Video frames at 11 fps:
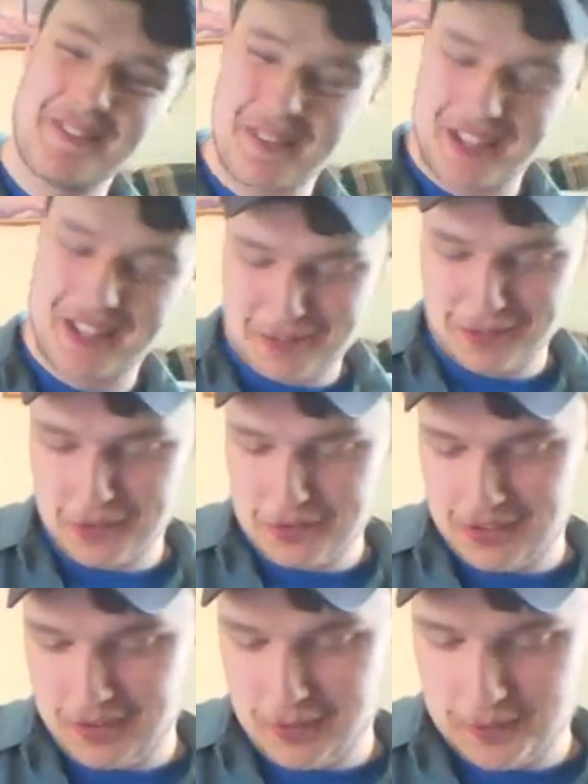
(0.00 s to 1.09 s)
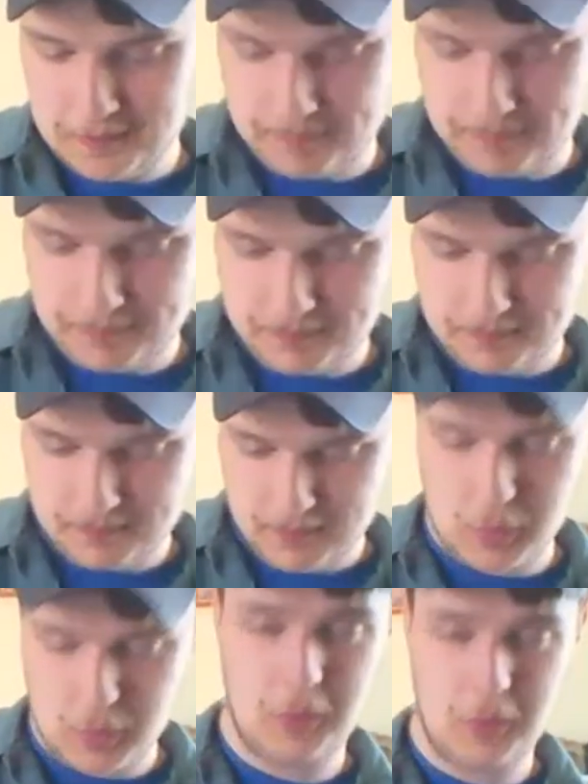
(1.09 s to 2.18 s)
Because for those of you who
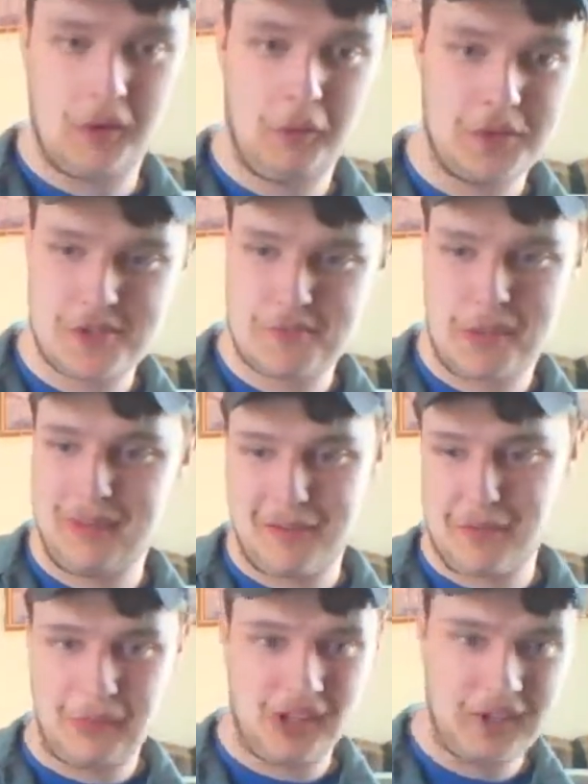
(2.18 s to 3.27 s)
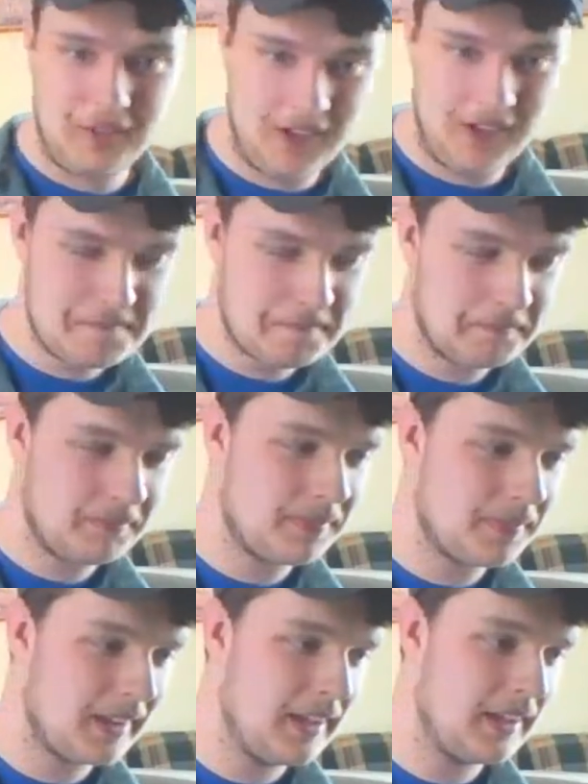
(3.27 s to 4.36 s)
don't know, which is probably everybody, right?
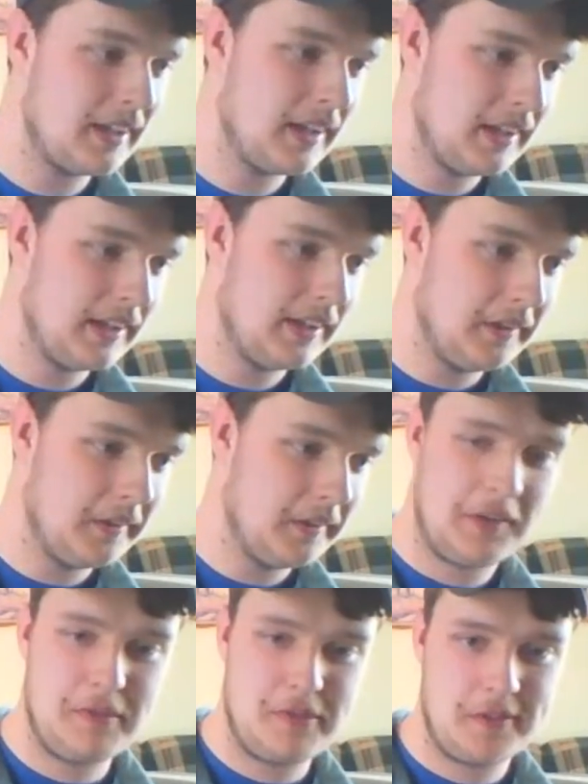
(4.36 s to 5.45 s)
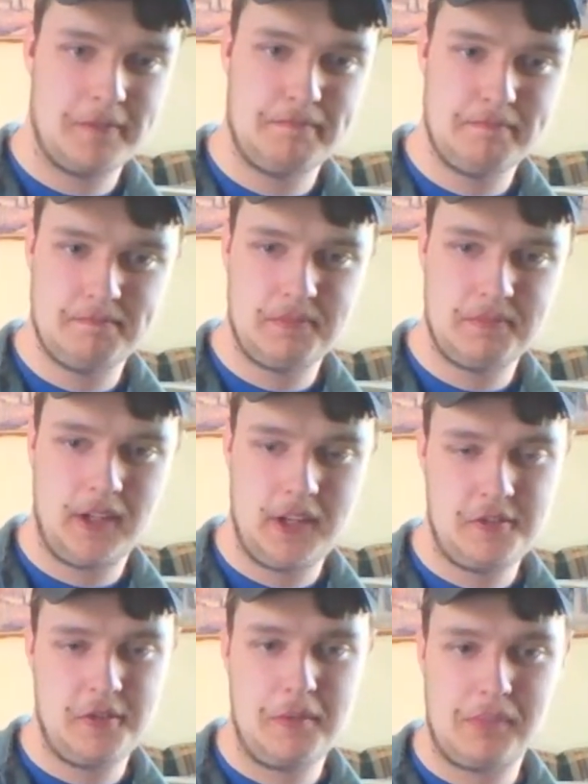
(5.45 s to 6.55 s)
Because I'm just a
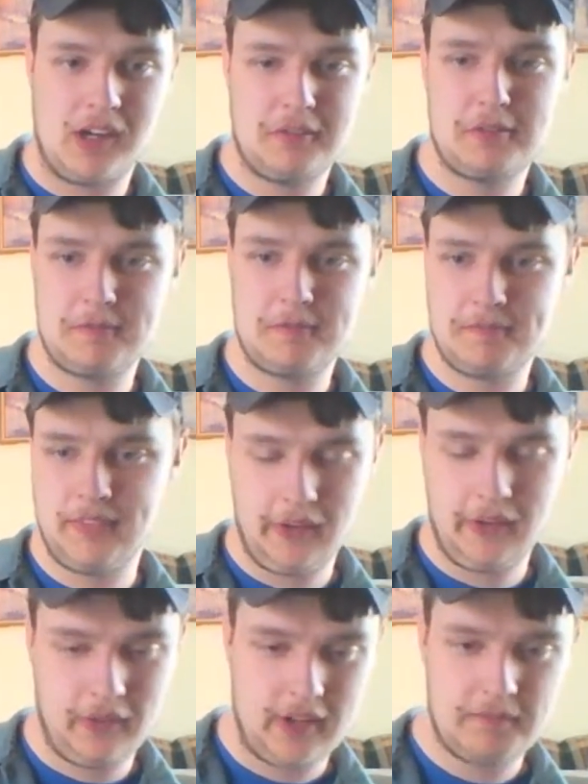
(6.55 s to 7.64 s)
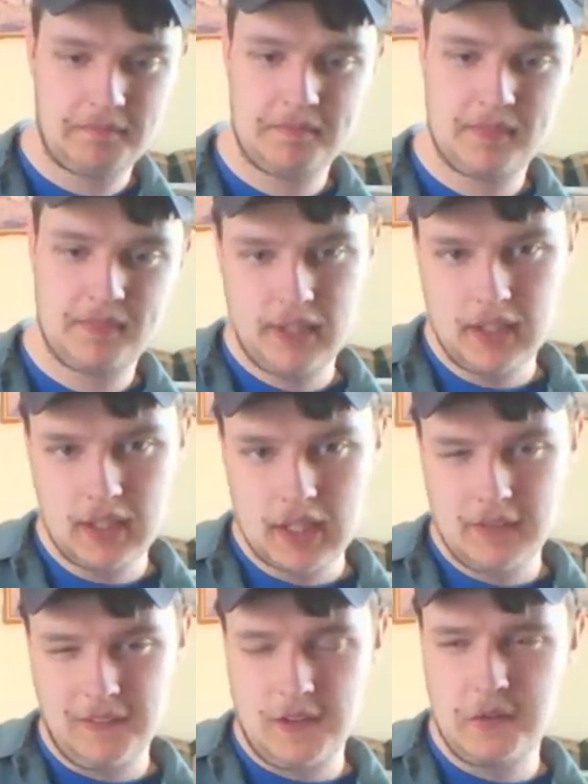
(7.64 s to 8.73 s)
history buff. Okay,
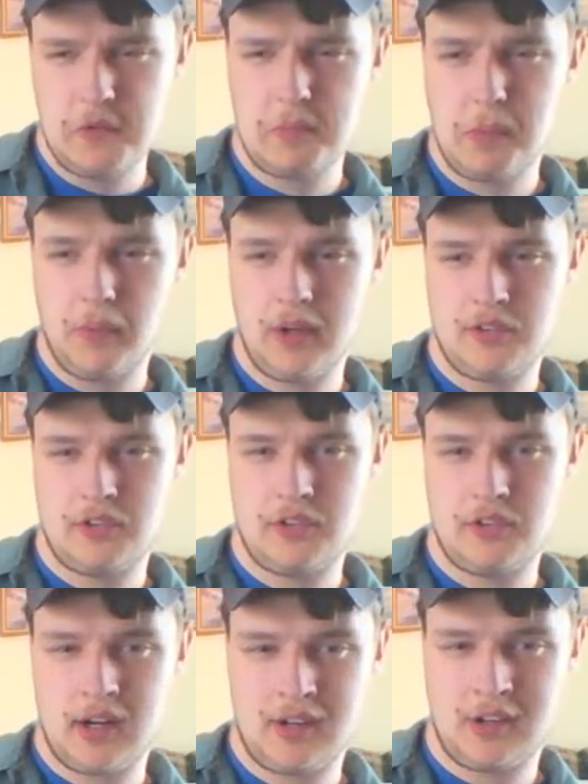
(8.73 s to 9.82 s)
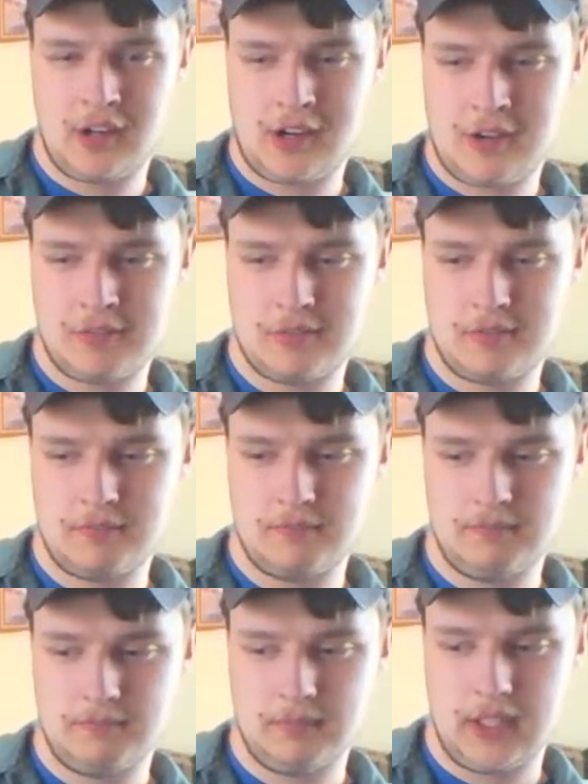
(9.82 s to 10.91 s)
the Newsboys started off
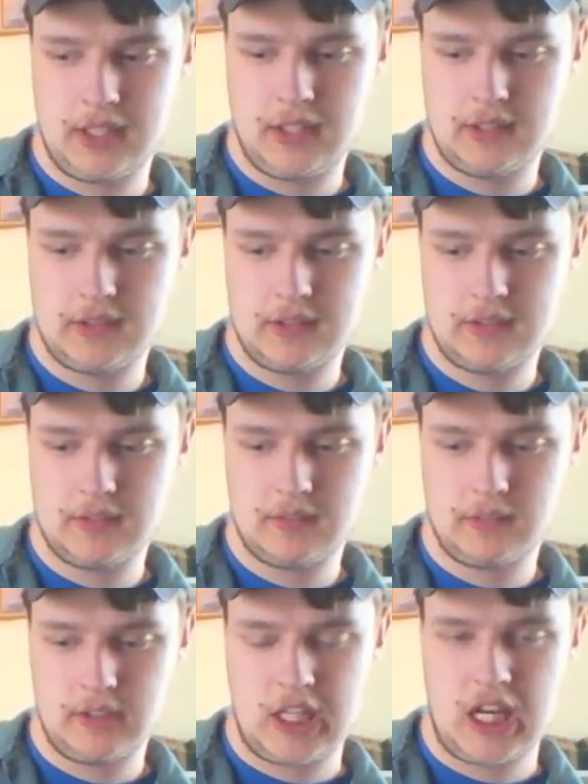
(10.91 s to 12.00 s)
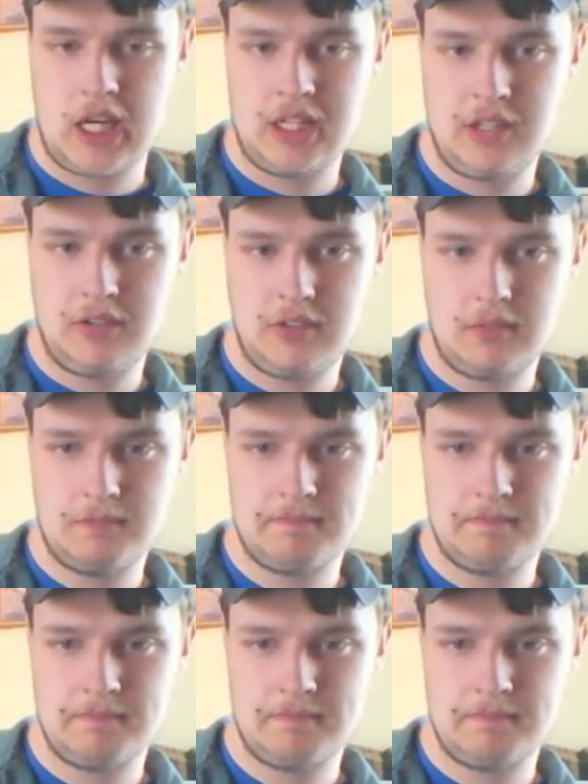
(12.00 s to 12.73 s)
like in the 90s